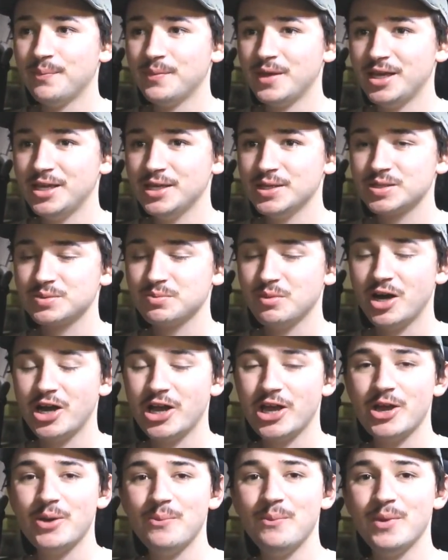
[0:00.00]
He is
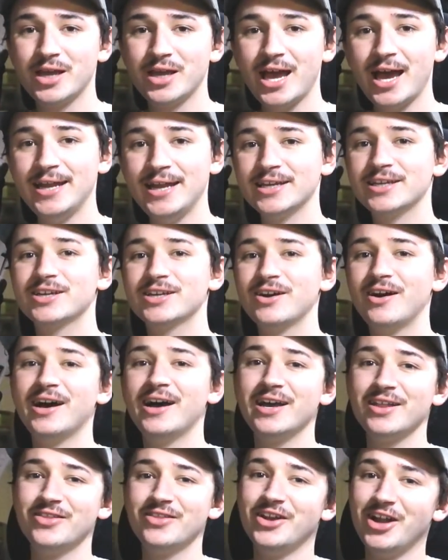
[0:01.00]
my mechanic
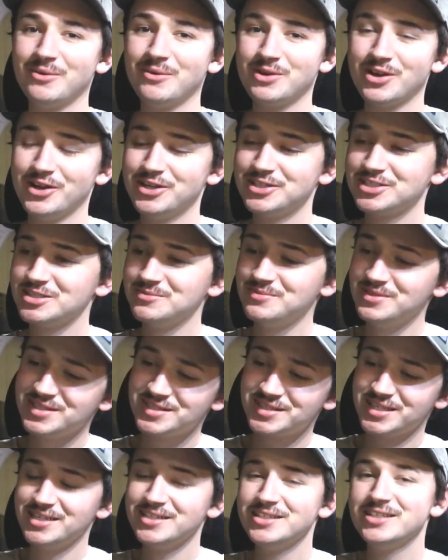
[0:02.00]
guy that I'm going to be
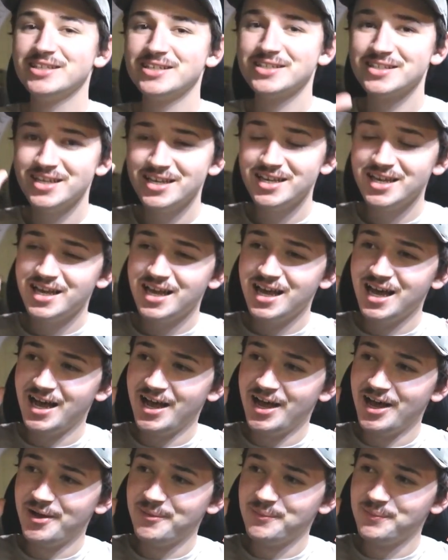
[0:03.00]
sending
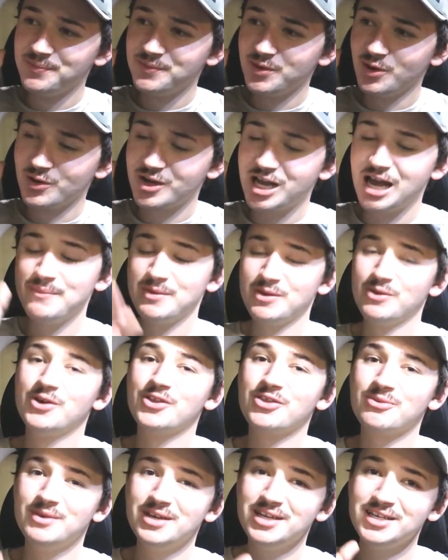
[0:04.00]
or coming
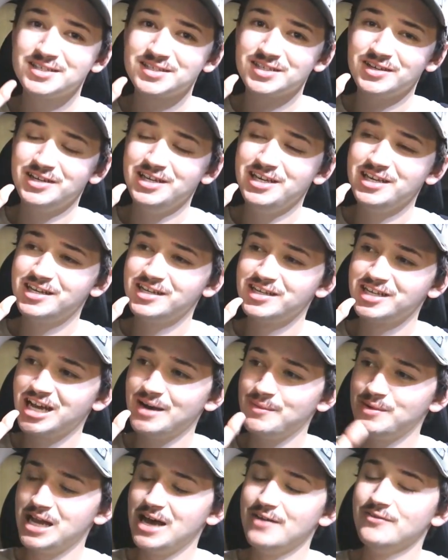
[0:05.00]
with me so he can
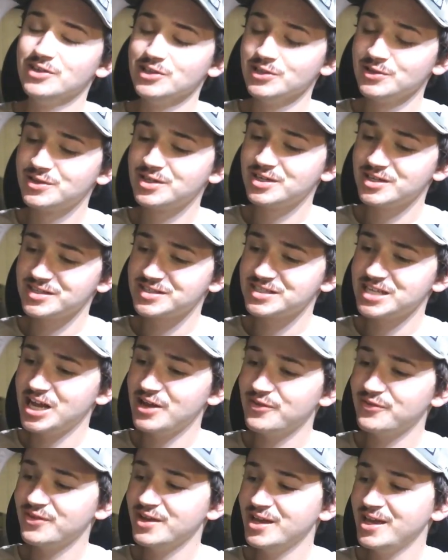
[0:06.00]
come and have a look at the
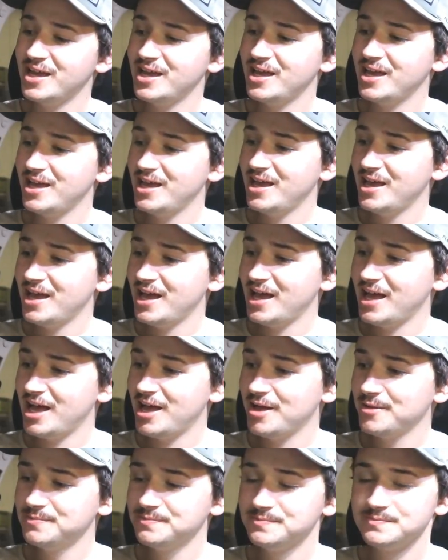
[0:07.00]
stuff.
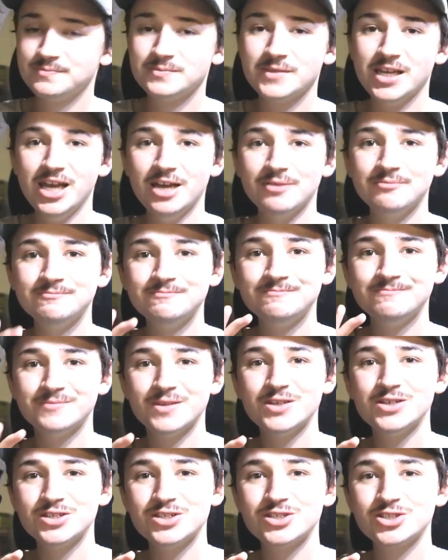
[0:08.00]
Yeah.
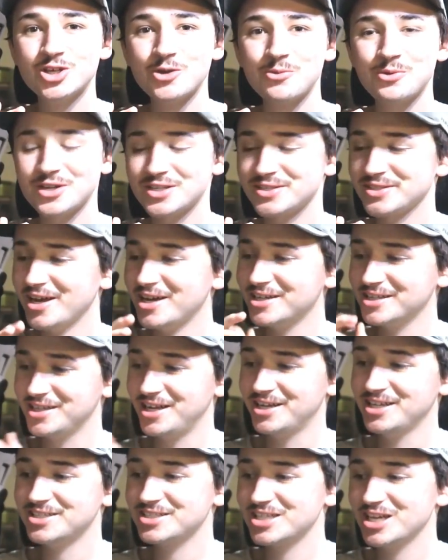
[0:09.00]
Super excited.
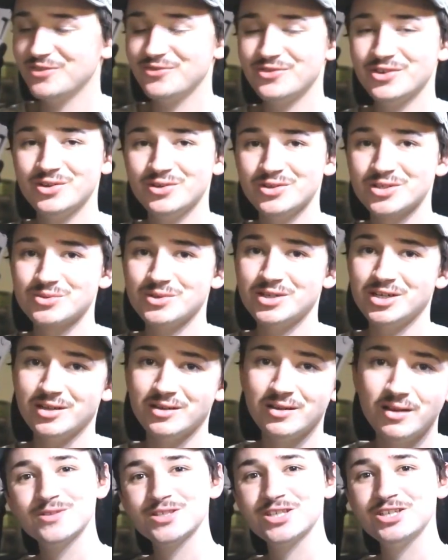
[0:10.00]
I need to get fuel as well.
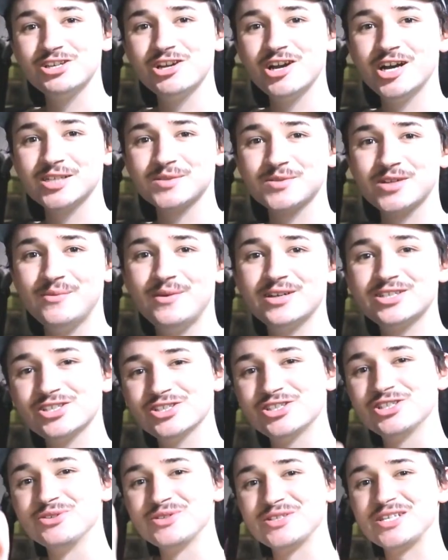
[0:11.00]
See you guys when I'm
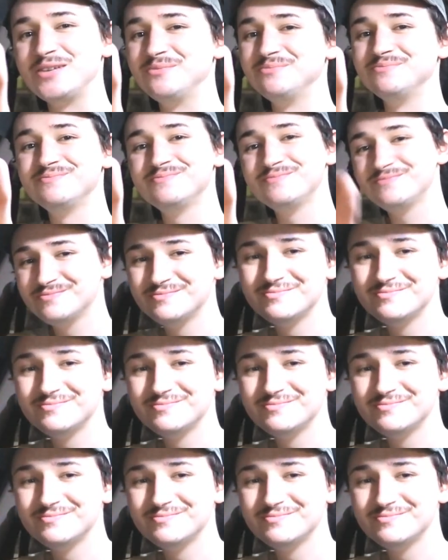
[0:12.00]
actually doing something.